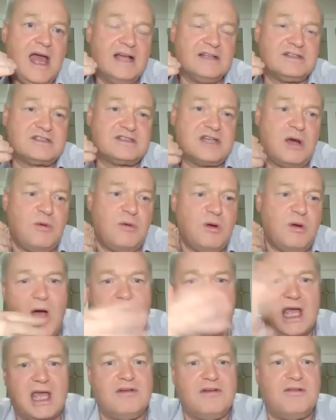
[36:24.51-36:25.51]
And so we
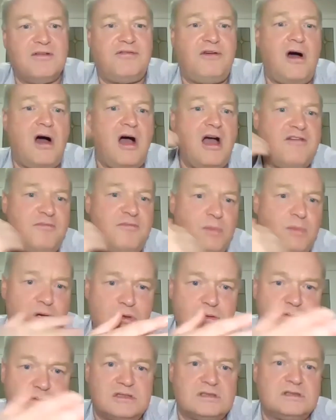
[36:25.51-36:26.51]
might give it 5
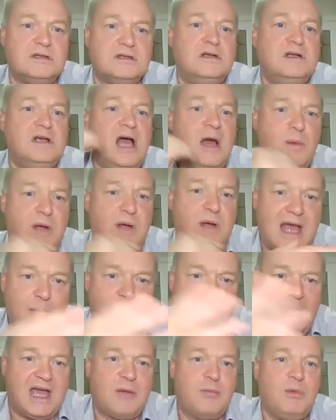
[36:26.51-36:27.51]
mils and we
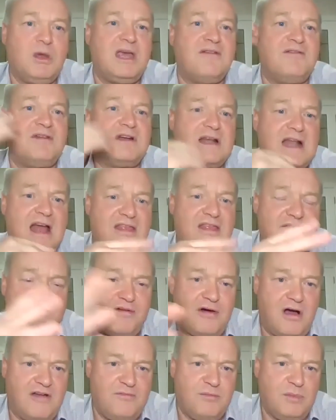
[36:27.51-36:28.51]
come back and we give it another
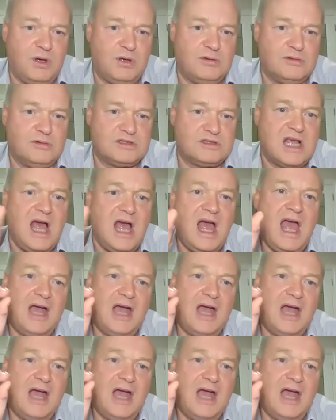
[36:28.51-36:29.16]
5 mils.